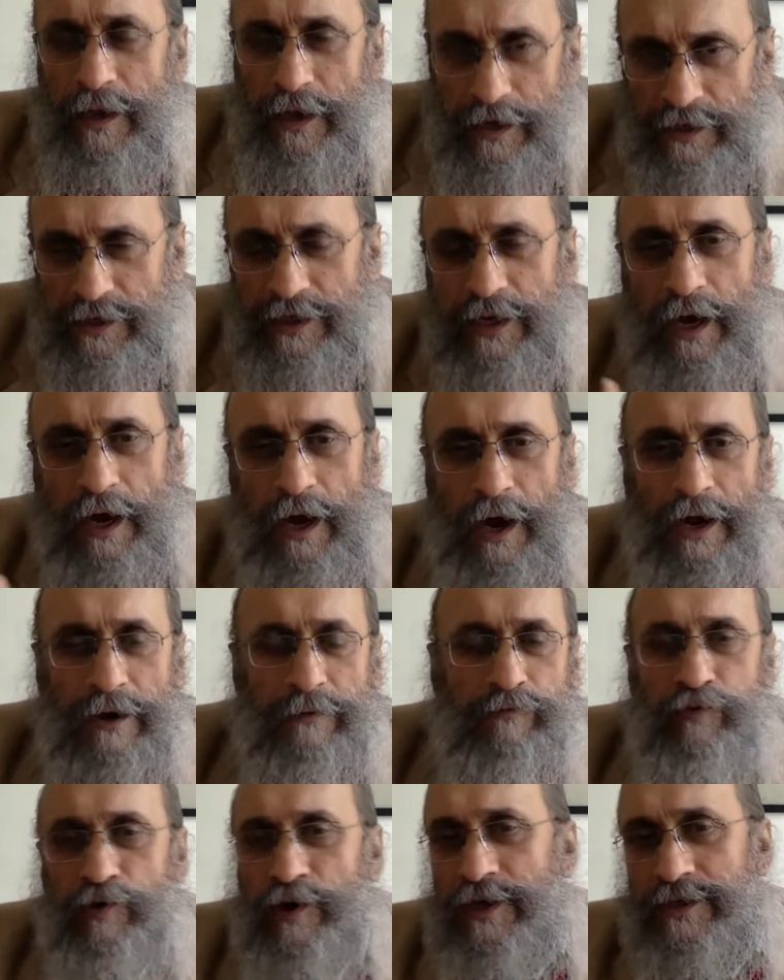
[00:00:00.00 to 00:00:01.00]
India
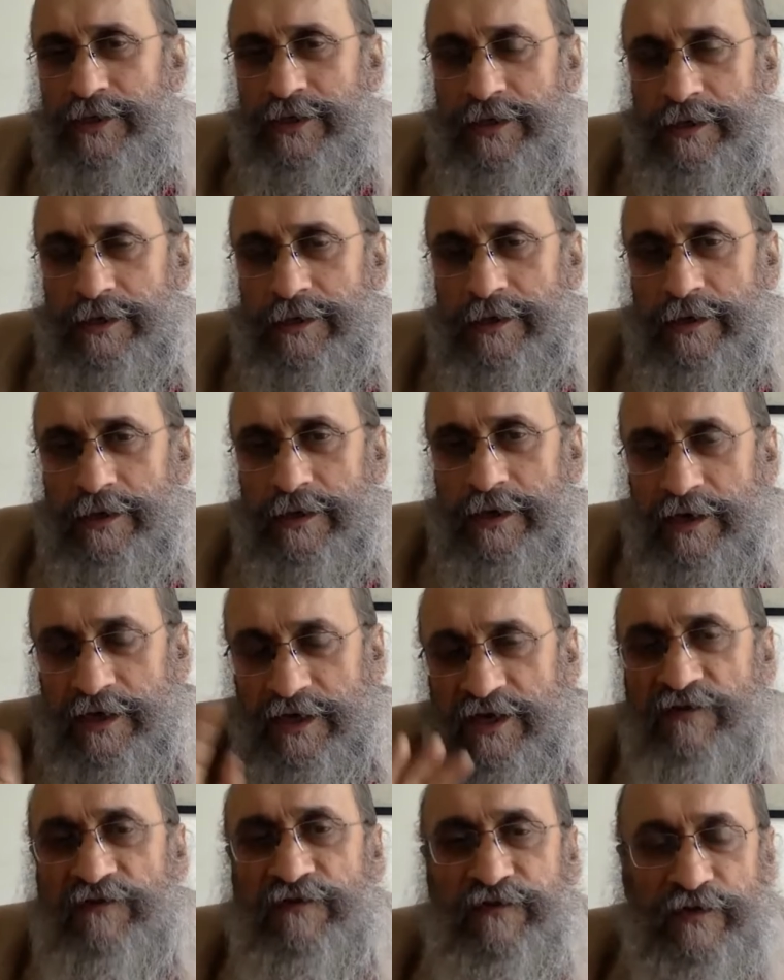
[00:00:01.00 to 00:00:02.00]
at present
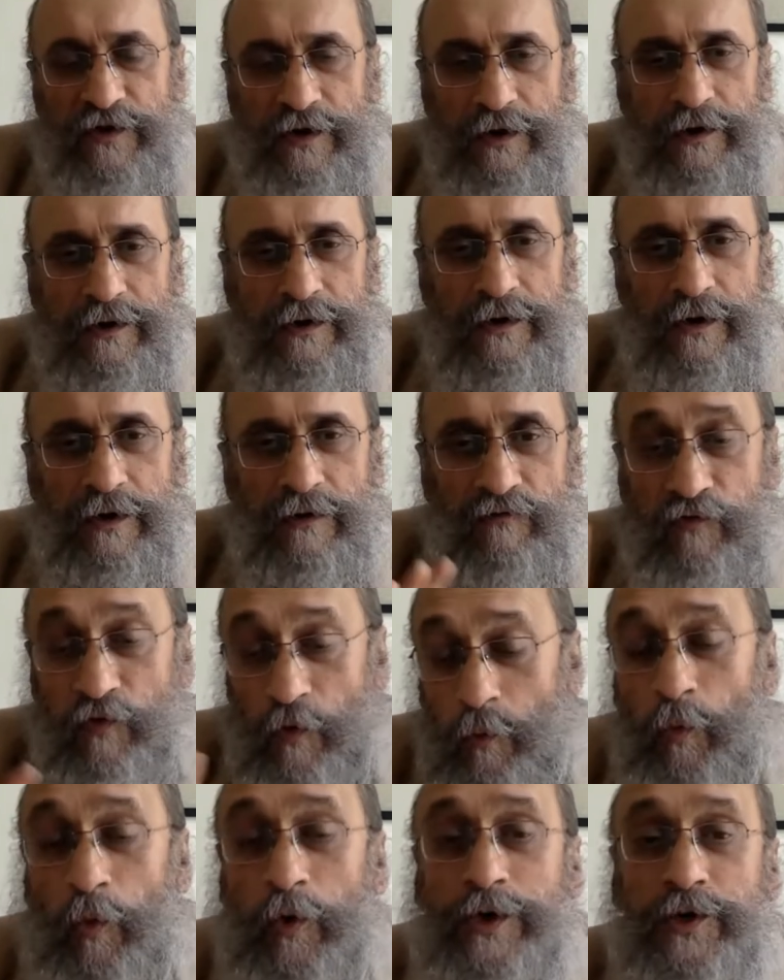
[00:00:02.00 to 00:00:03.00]
different
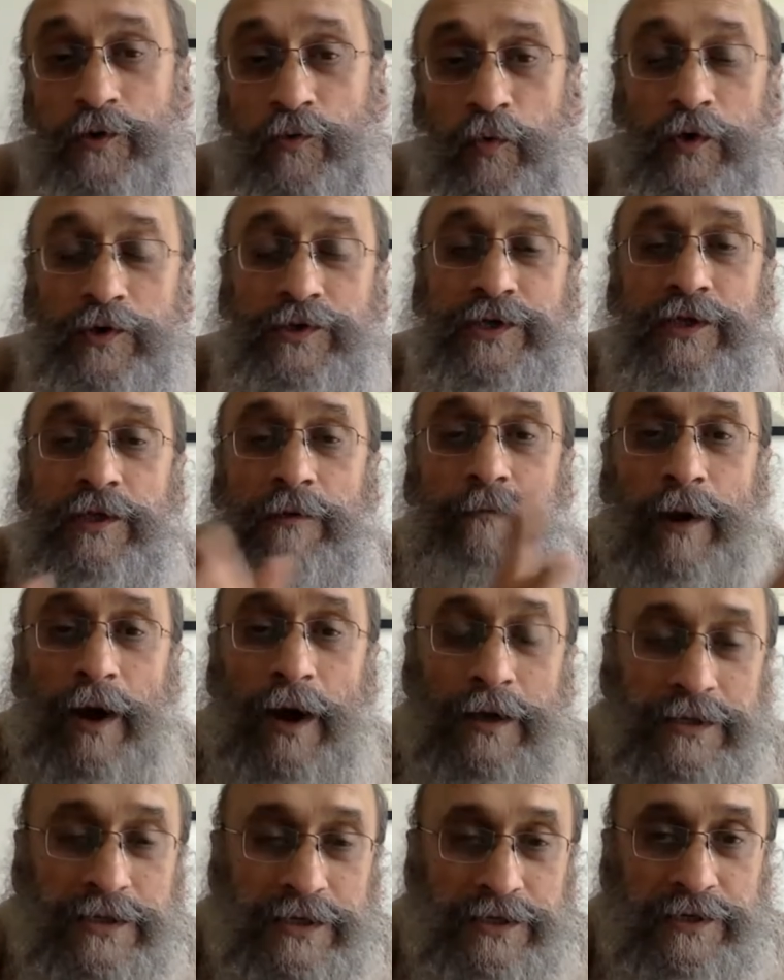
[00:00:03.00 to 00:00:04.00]
from what it was in the
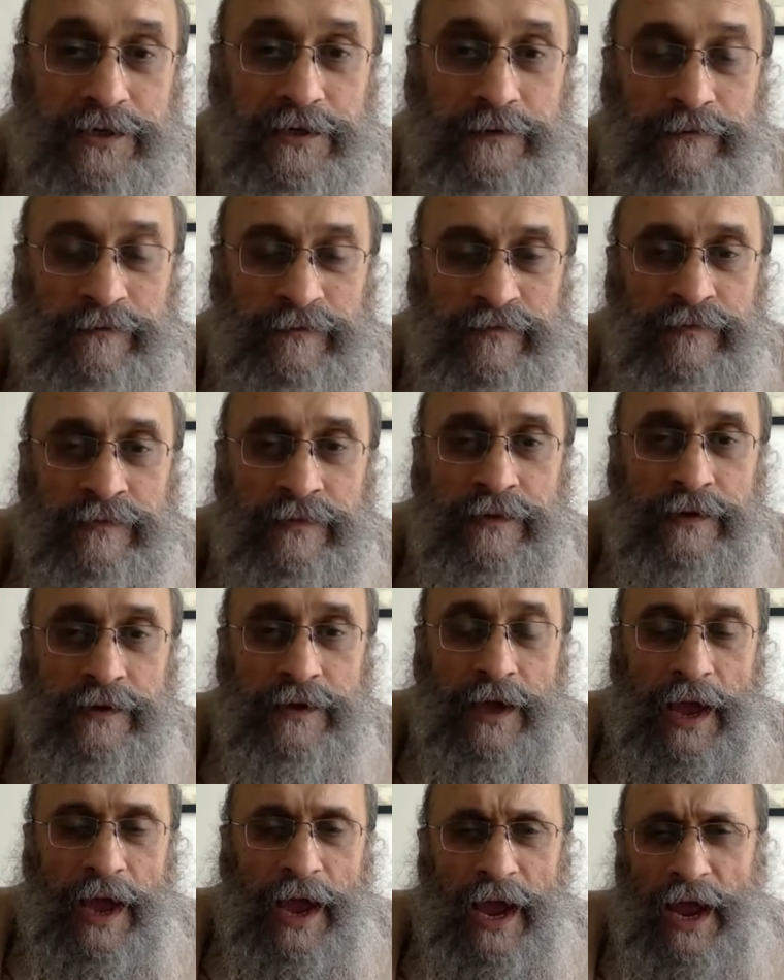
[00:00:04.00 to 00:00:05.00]
past.
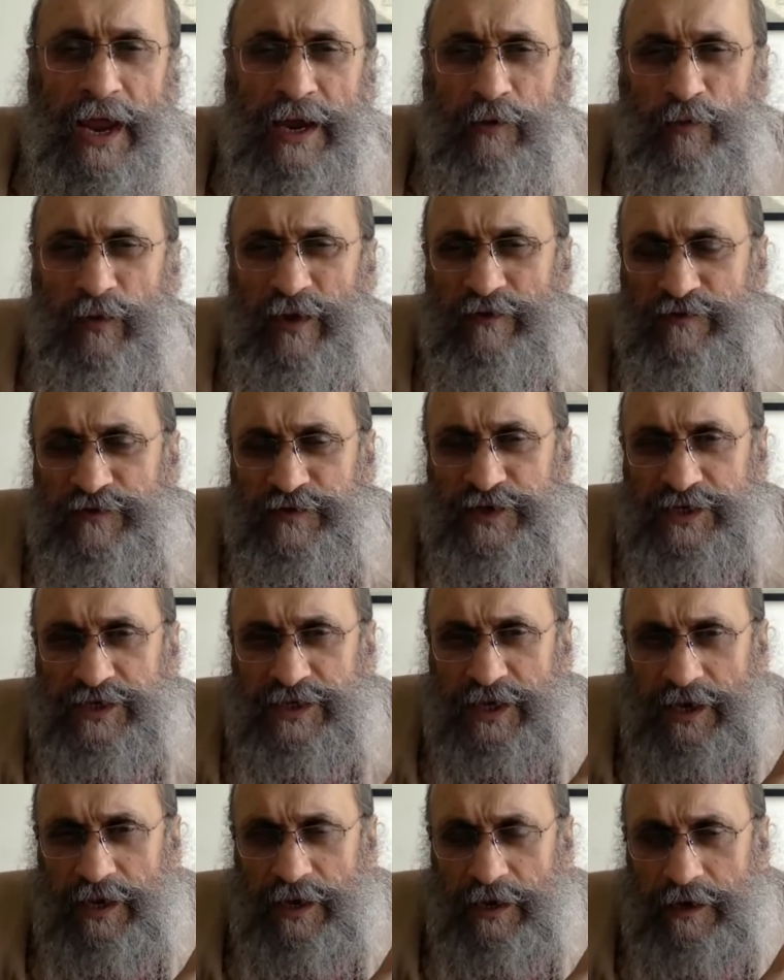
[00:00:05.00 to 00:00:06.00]
And we've
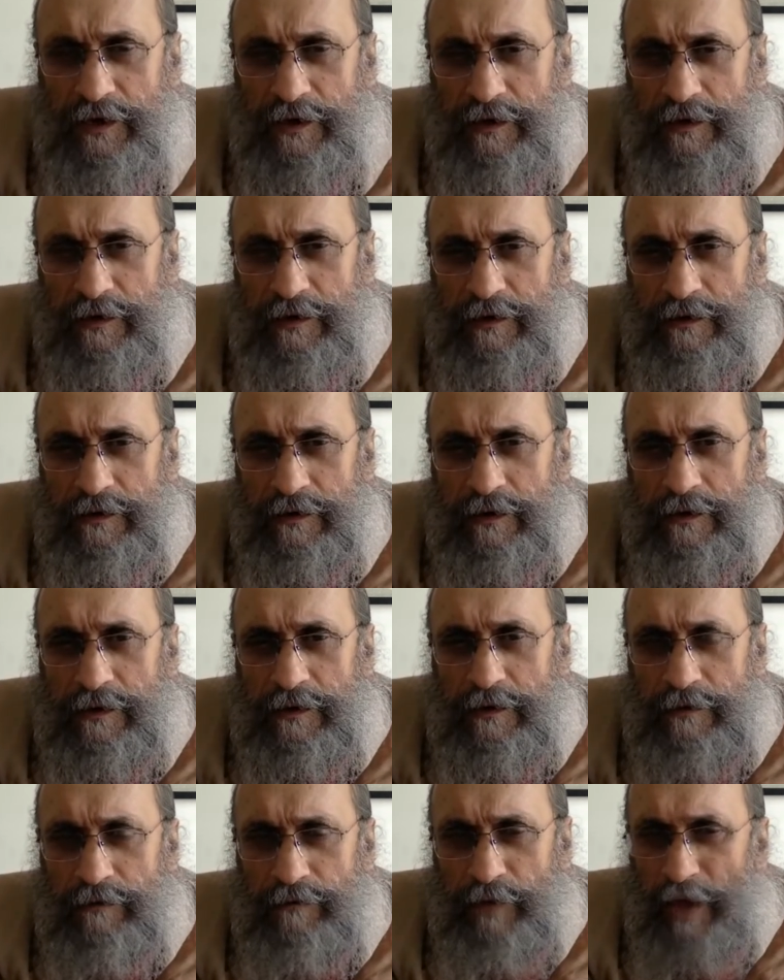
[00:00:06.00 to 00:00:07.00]
seen,
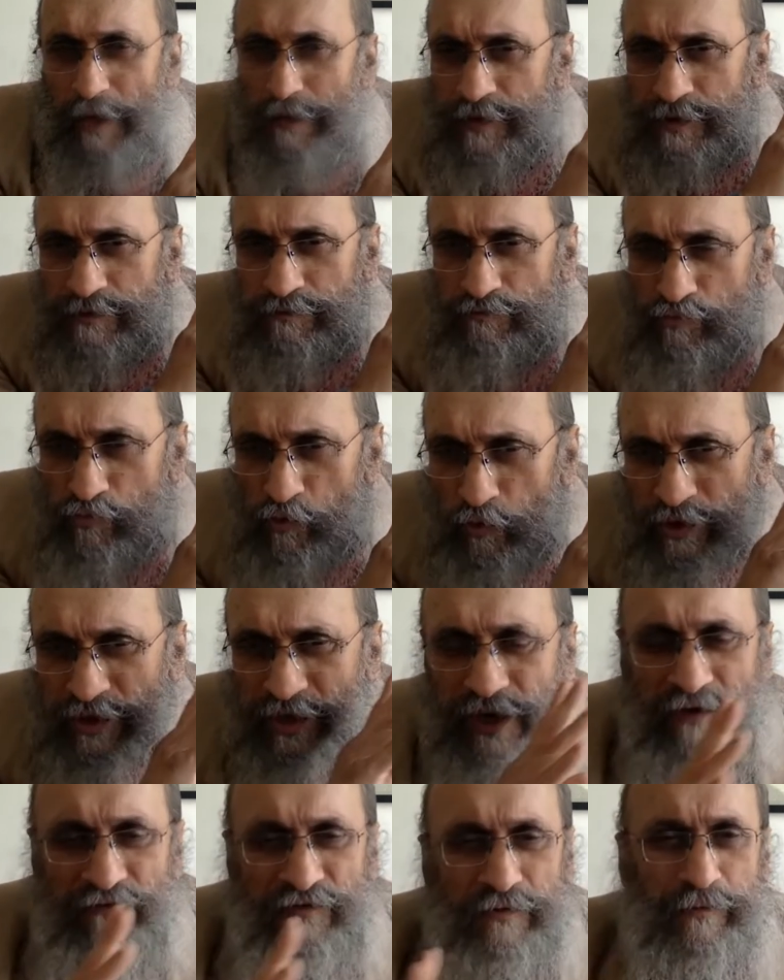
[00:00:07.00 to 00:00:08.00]
perhaps more
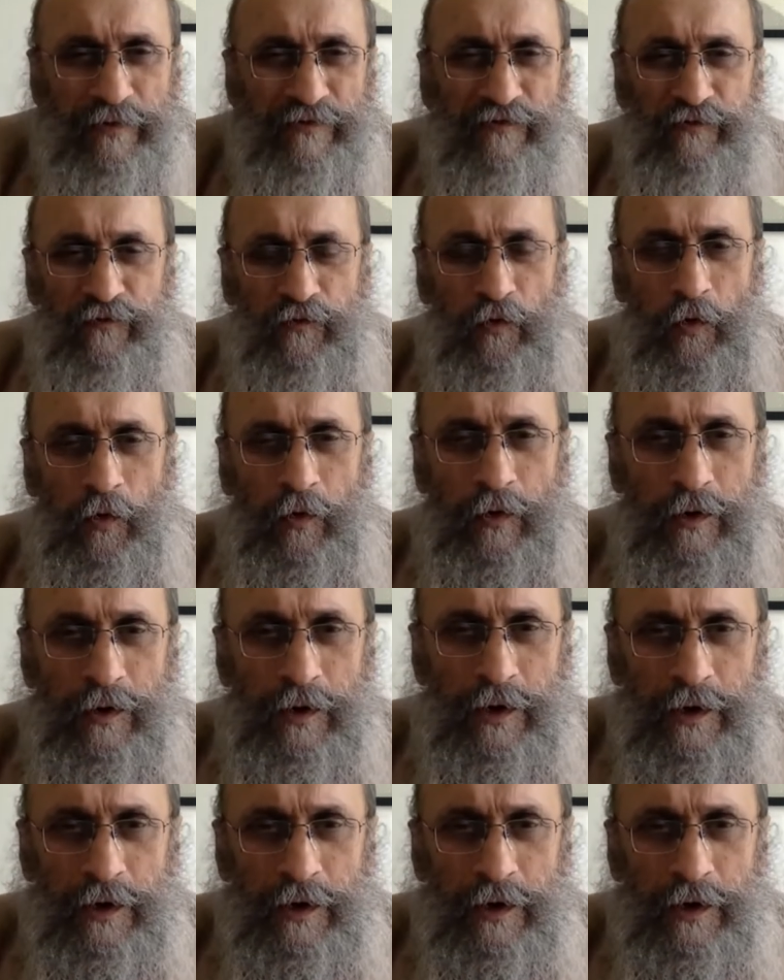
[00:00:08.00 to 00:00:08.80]
than ever before,